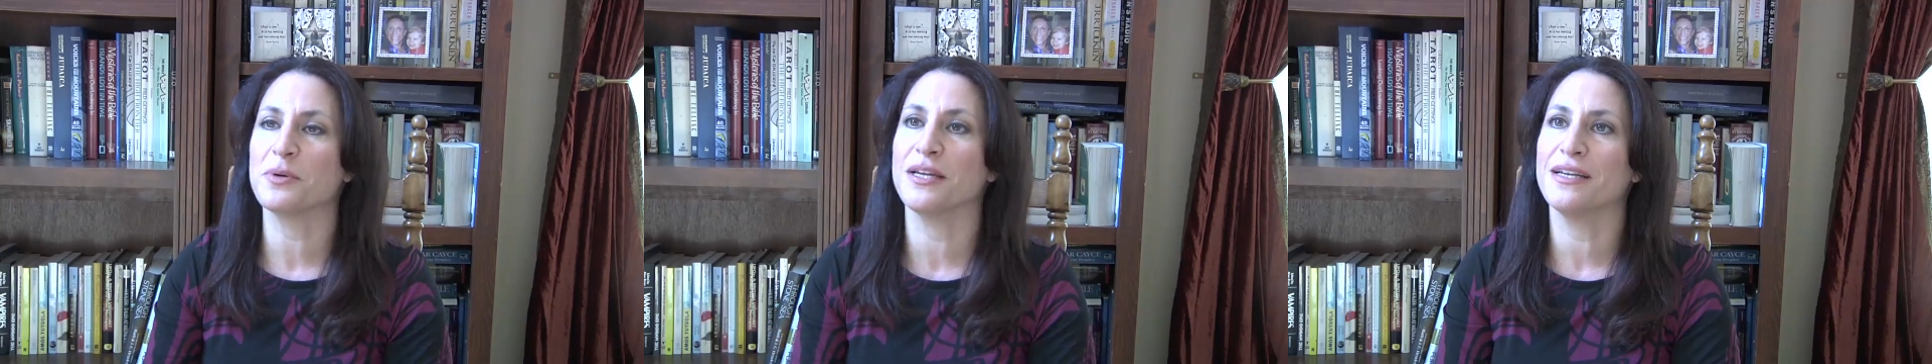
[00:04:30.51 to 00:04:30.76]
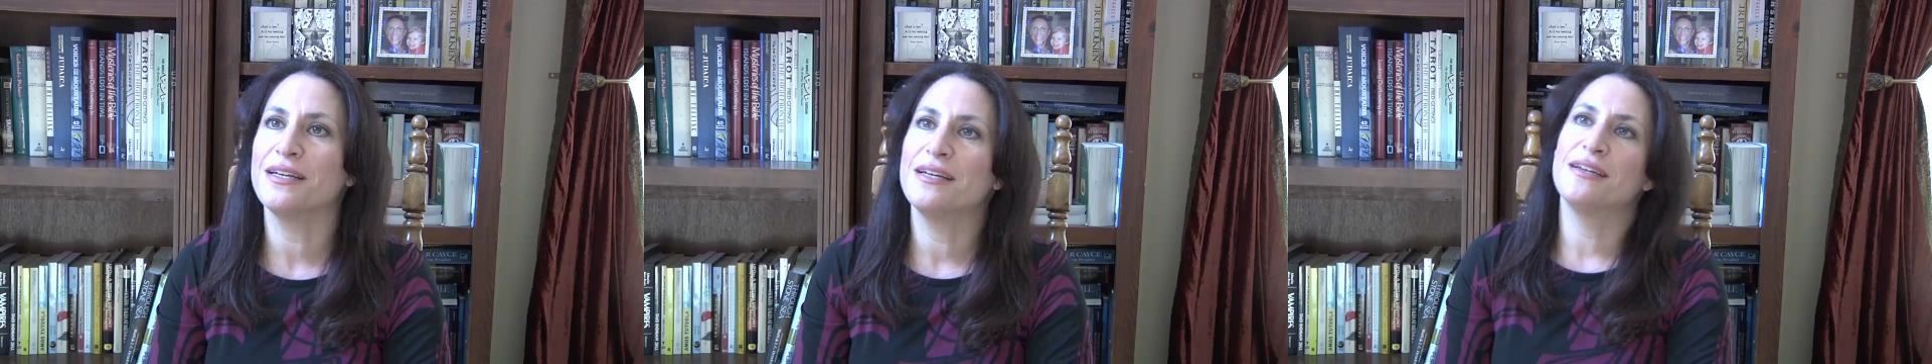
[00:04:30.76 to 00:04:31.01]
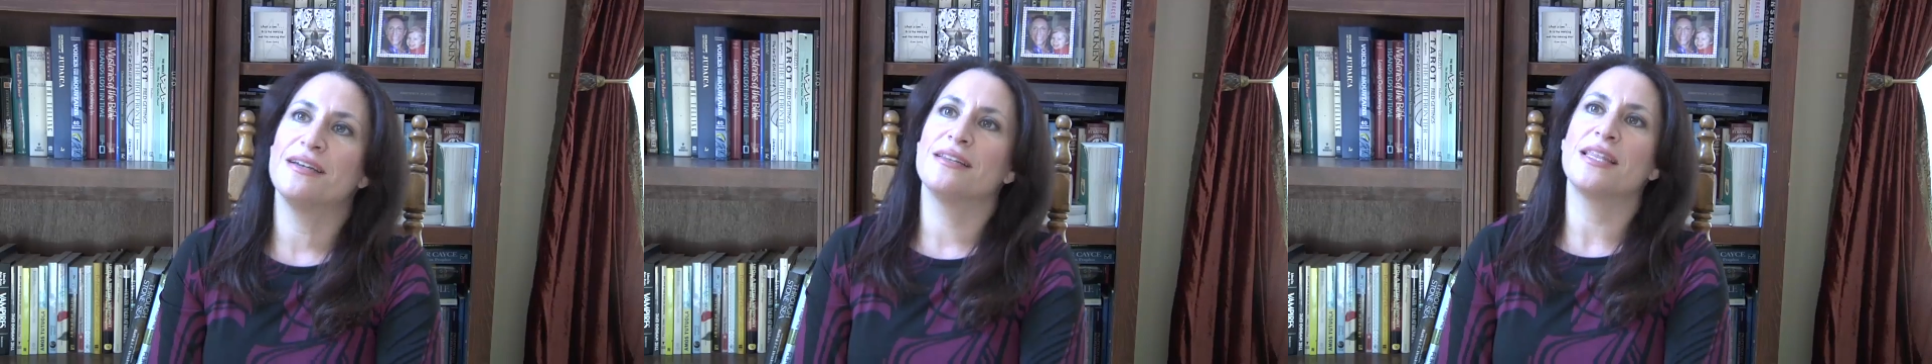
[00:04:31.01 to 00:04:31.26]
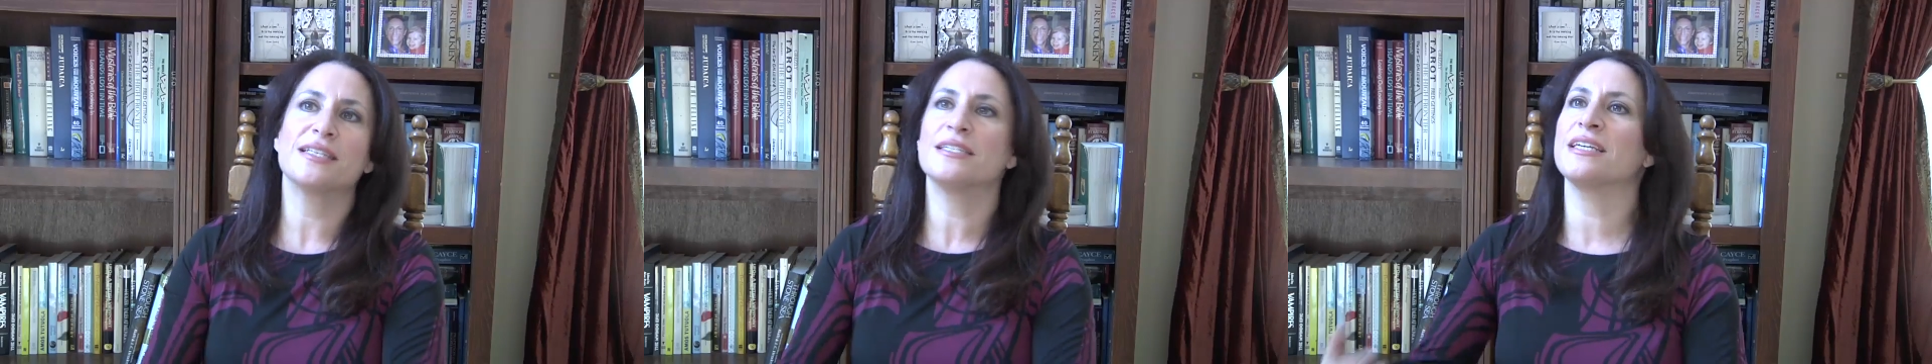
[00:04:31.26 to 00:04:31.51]
but
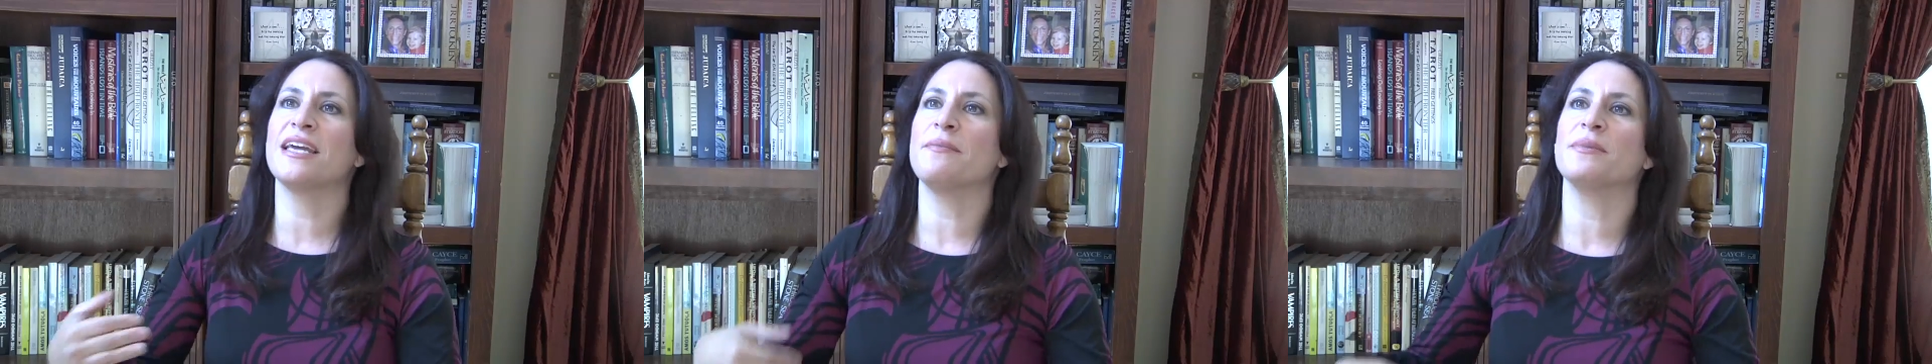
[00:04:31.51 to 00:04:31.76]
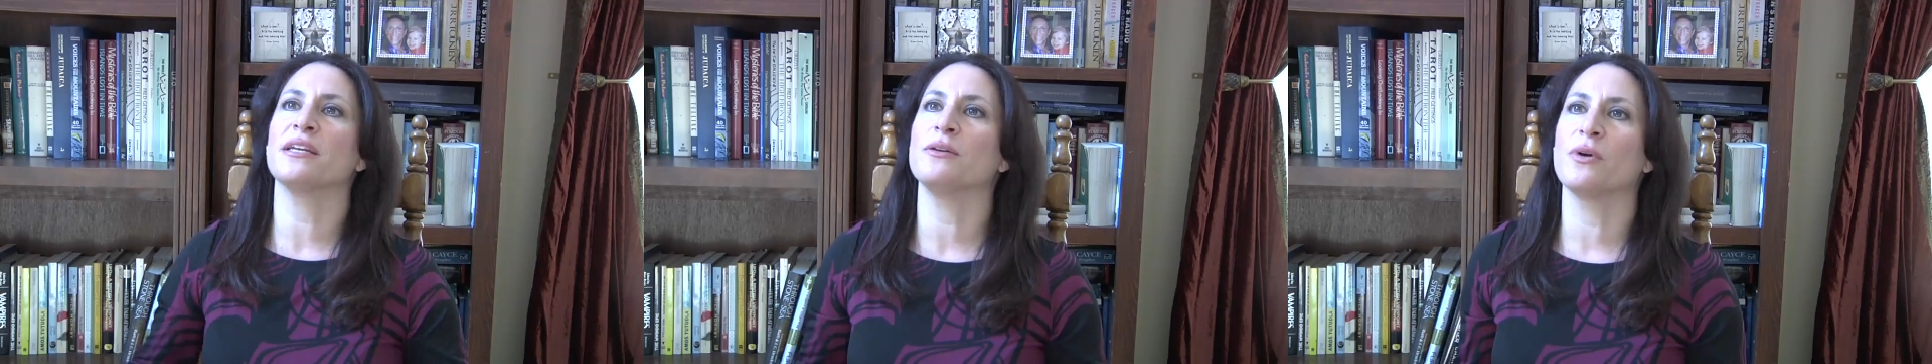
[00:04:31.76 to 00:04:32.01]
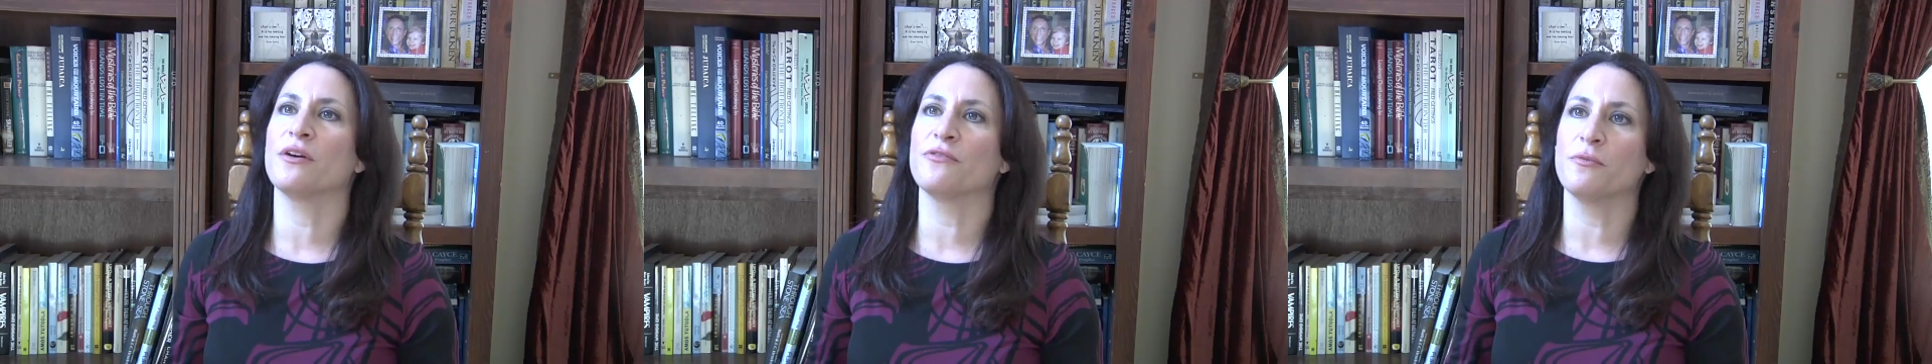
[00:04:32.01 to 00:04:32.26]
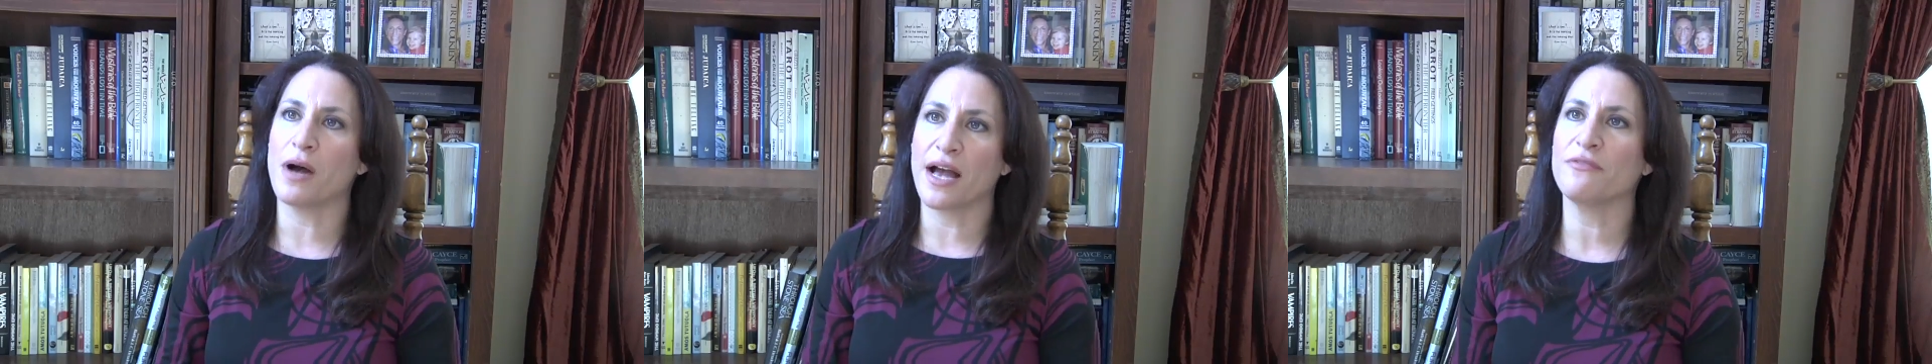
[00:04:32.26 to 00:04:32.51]
that doesn't get me anywhere
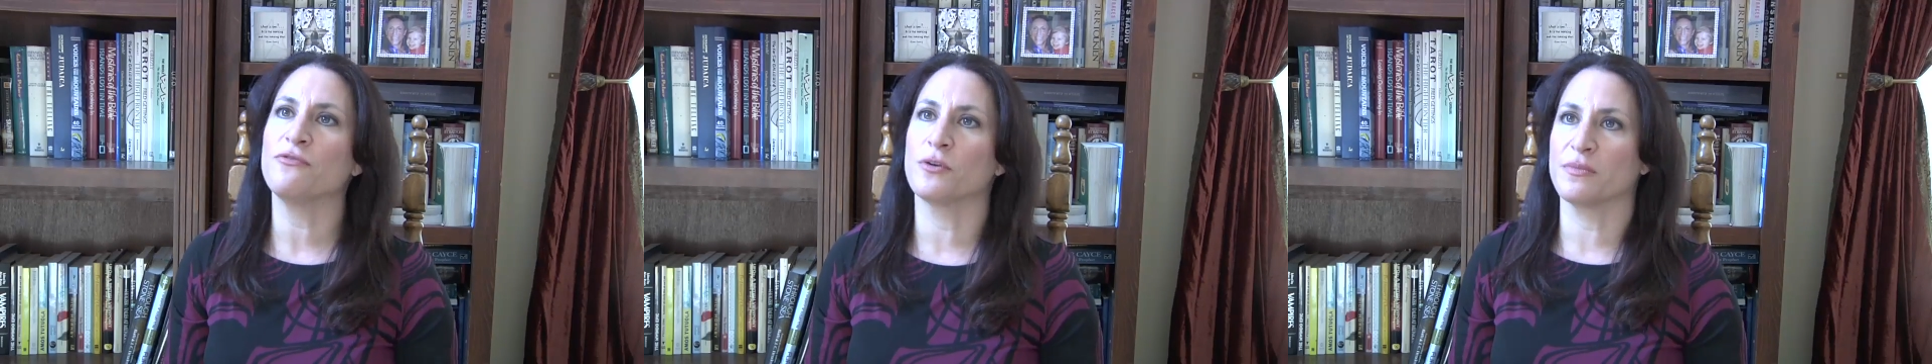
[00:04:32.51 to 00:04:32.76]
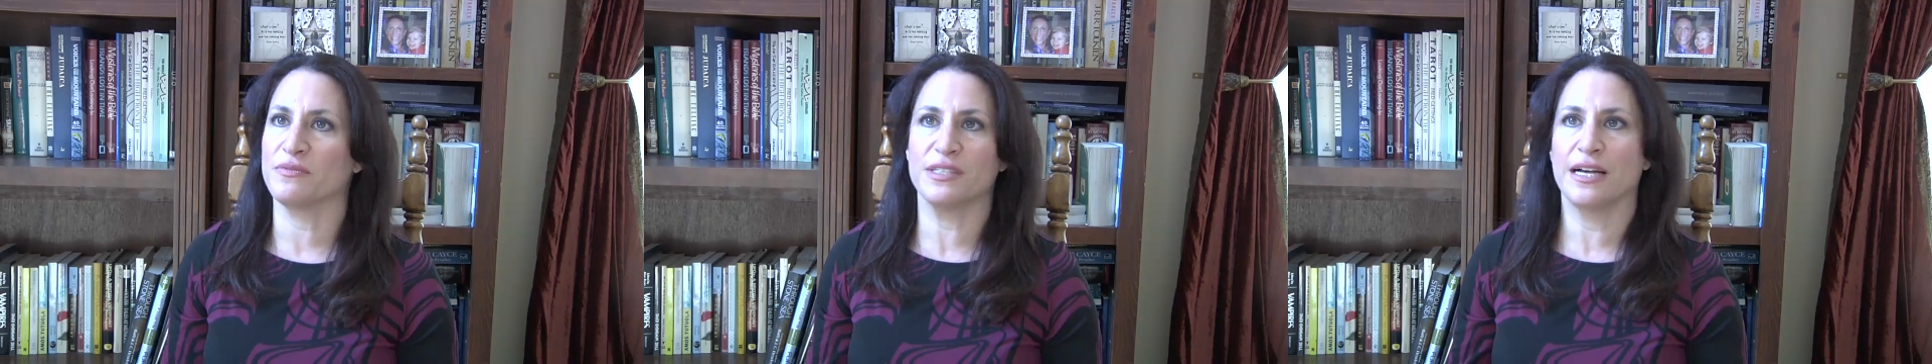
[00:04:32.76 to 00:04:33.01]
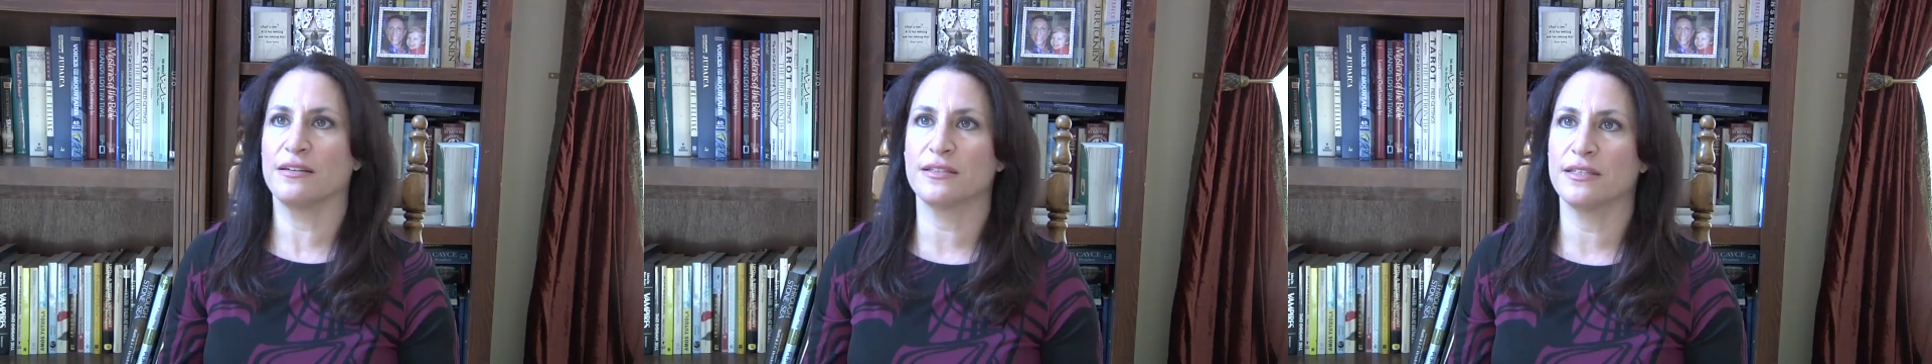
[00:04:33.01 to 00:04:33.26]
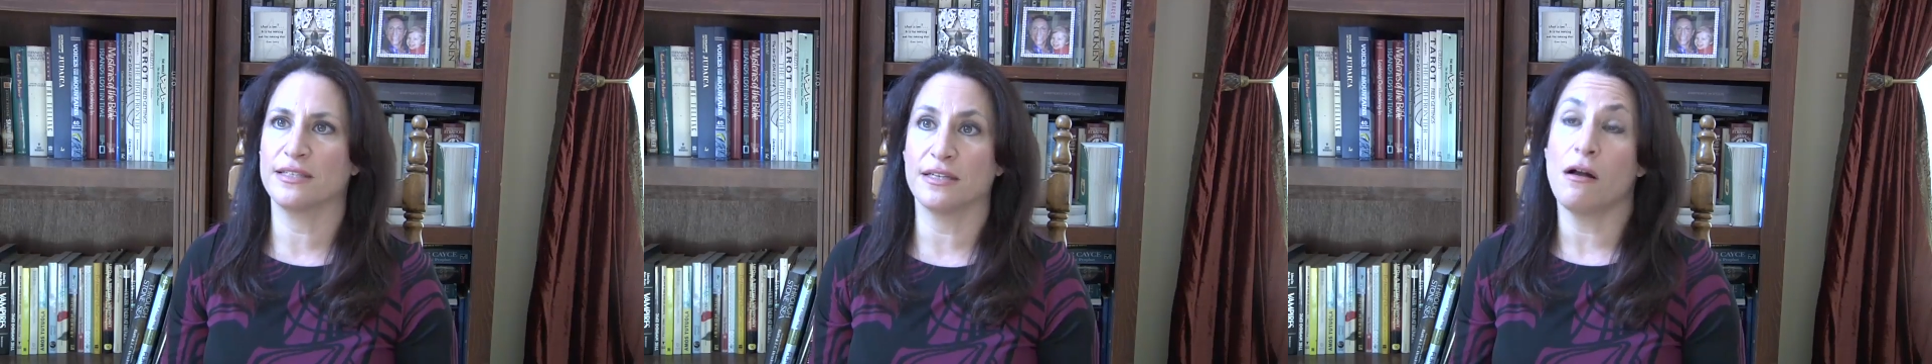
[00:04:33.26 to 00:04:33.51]
for my form of
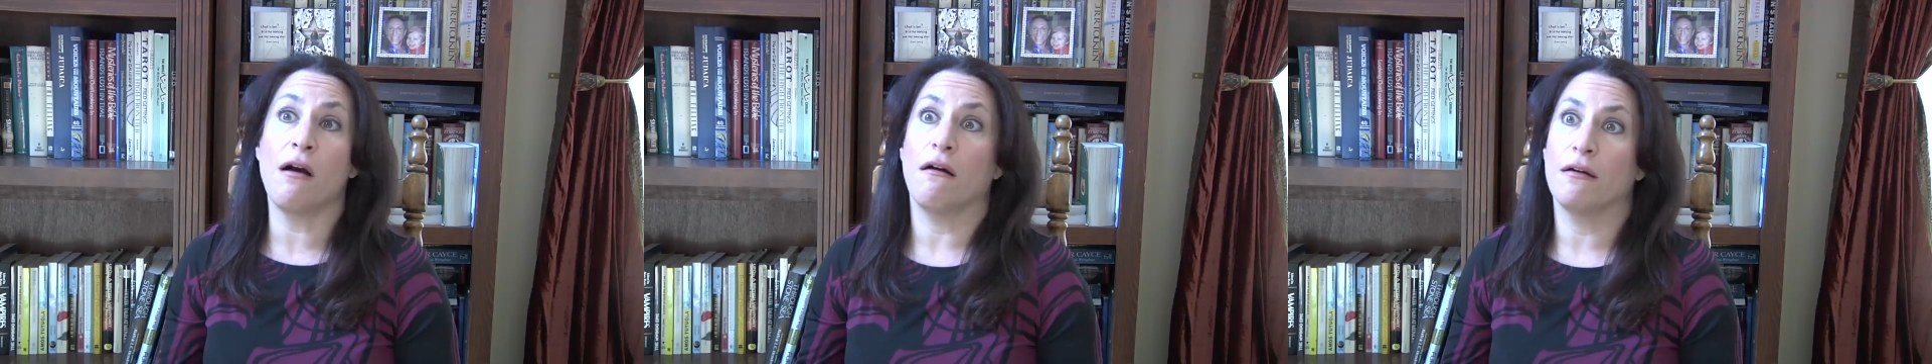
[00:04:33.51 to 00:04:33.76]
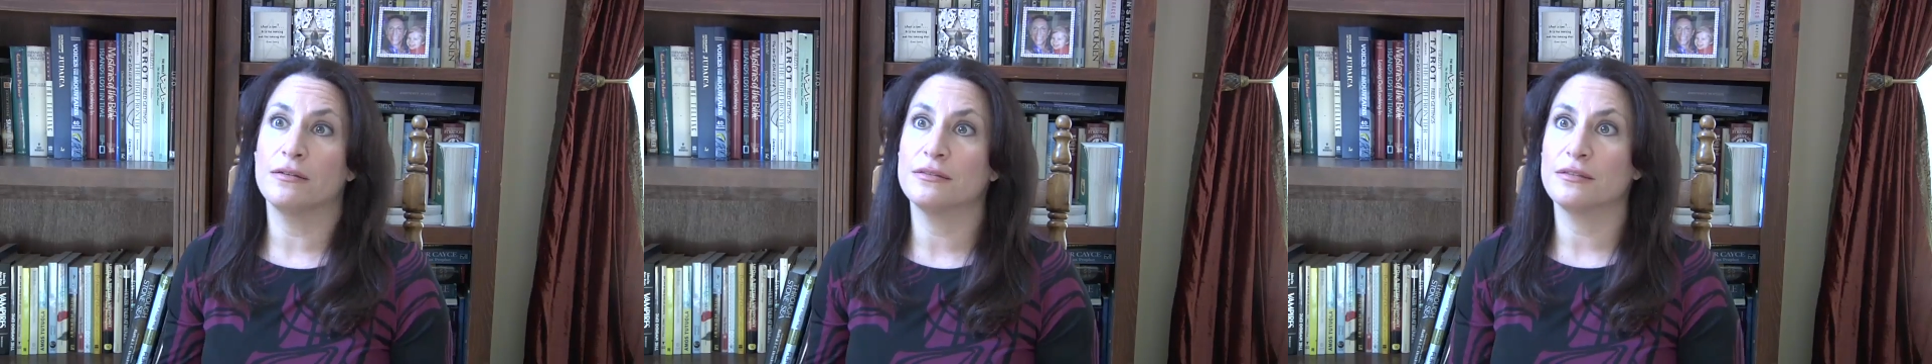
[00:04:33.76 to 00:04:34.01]
analysis at all.